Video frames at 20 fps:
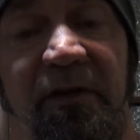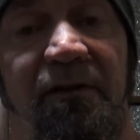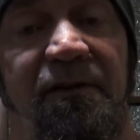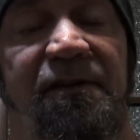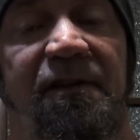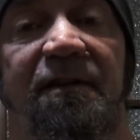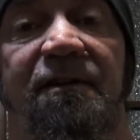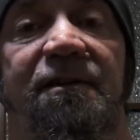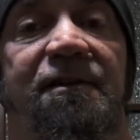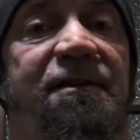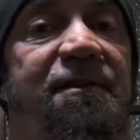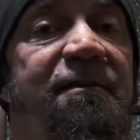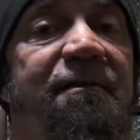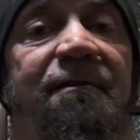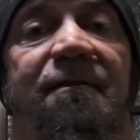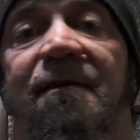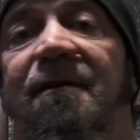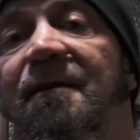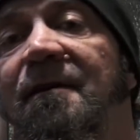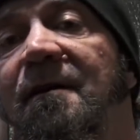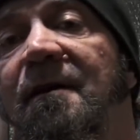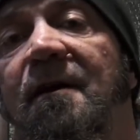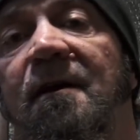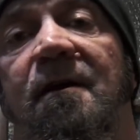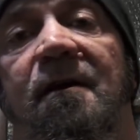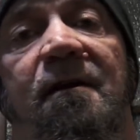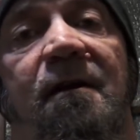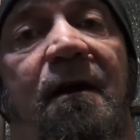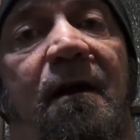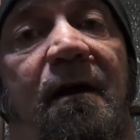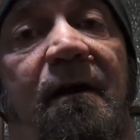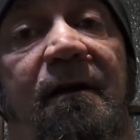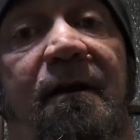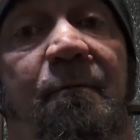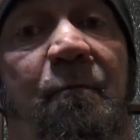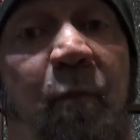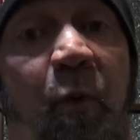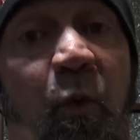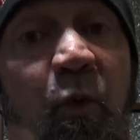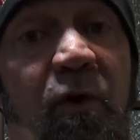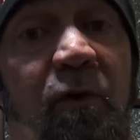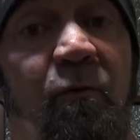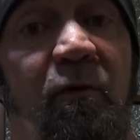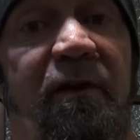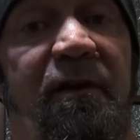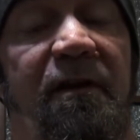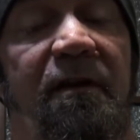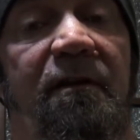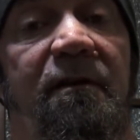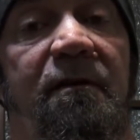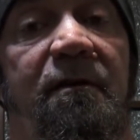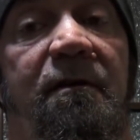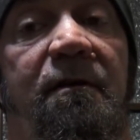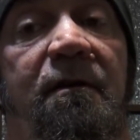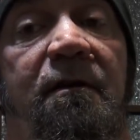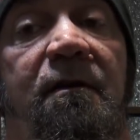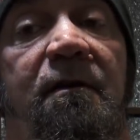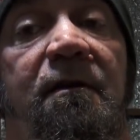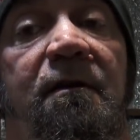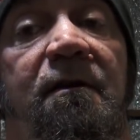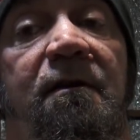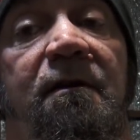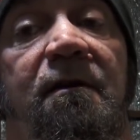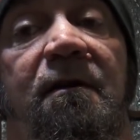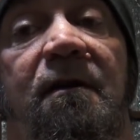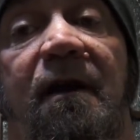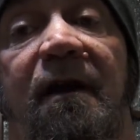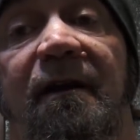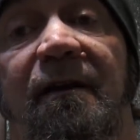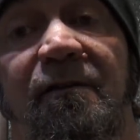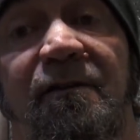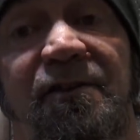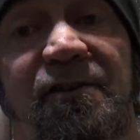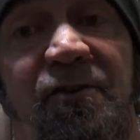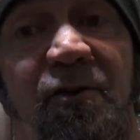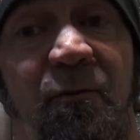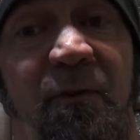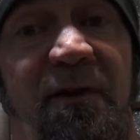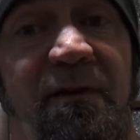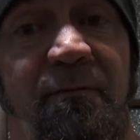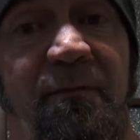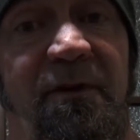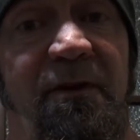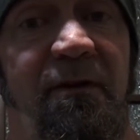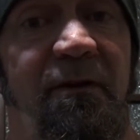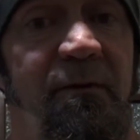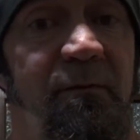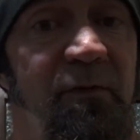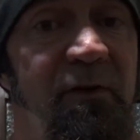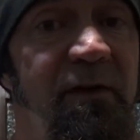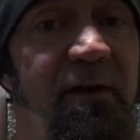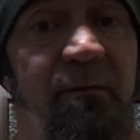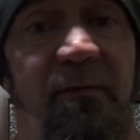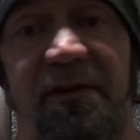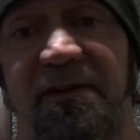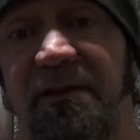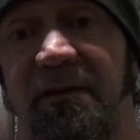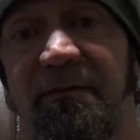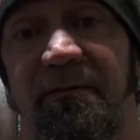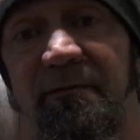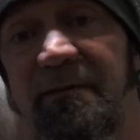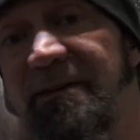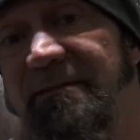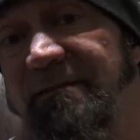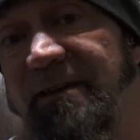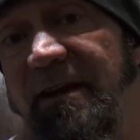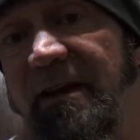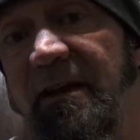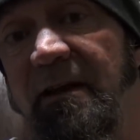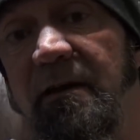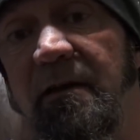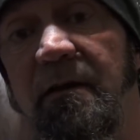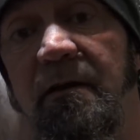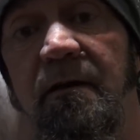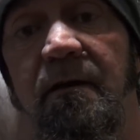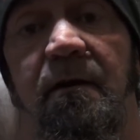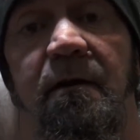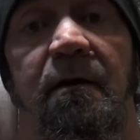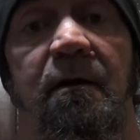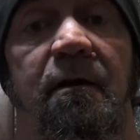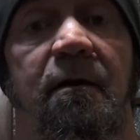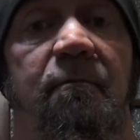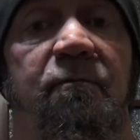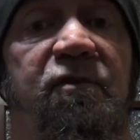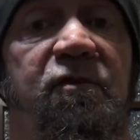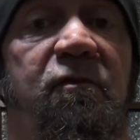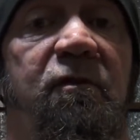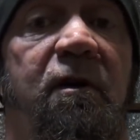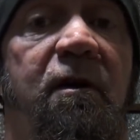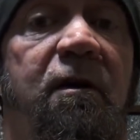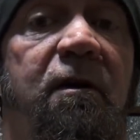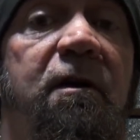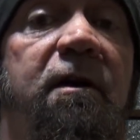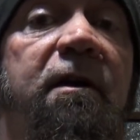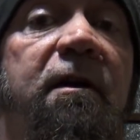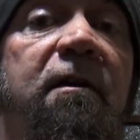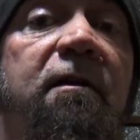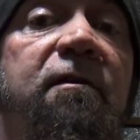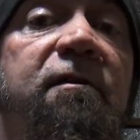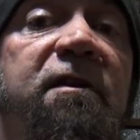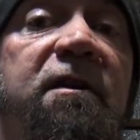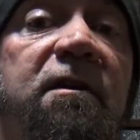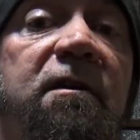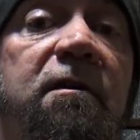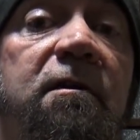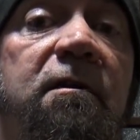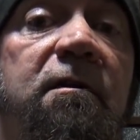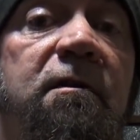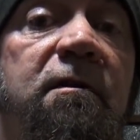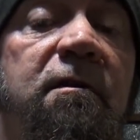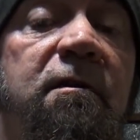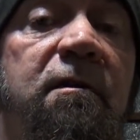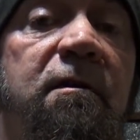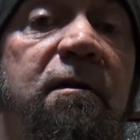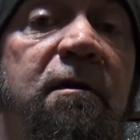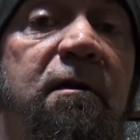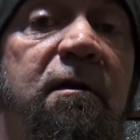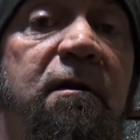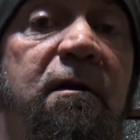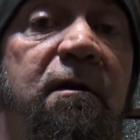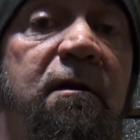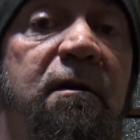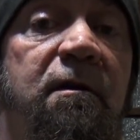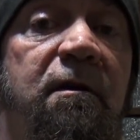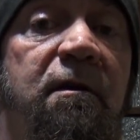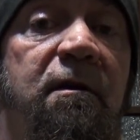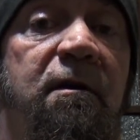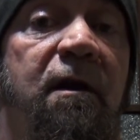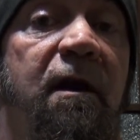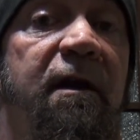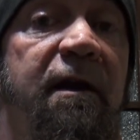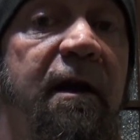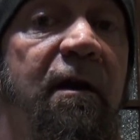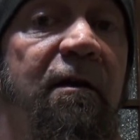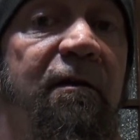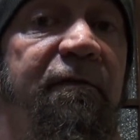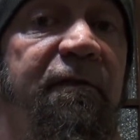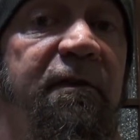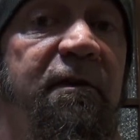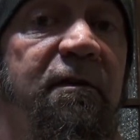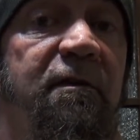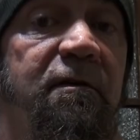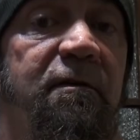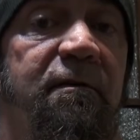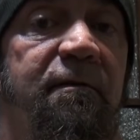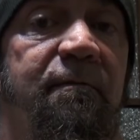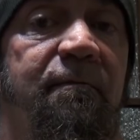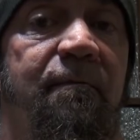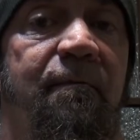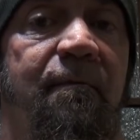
because I get bored with it. And I also go by the mirror. I'm looking at myself and I'm like, eh, doing all right. I don't need it. And how I feel.